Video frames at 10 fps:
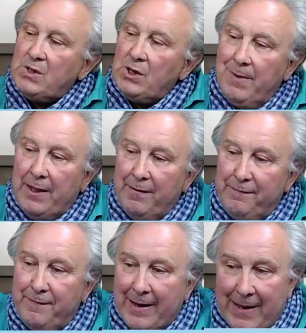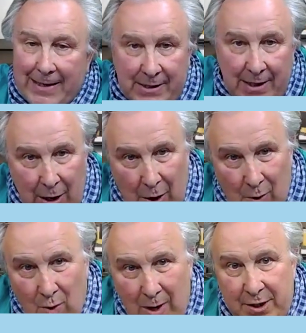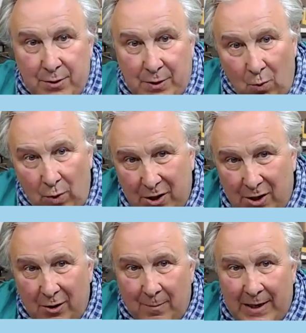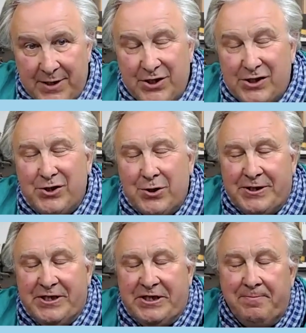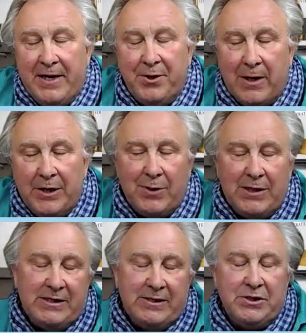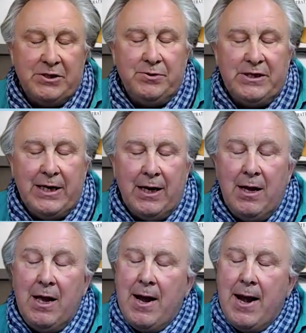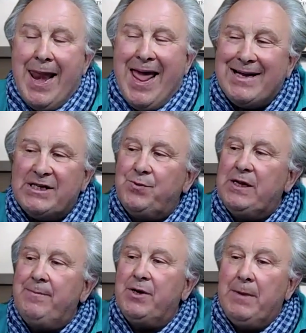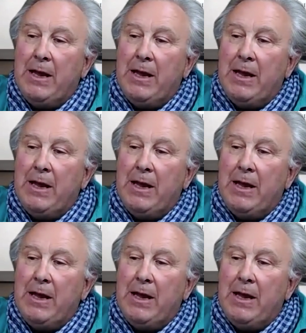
about the fact that when we're talking about, just to anticipate about what you're going to tell next week, but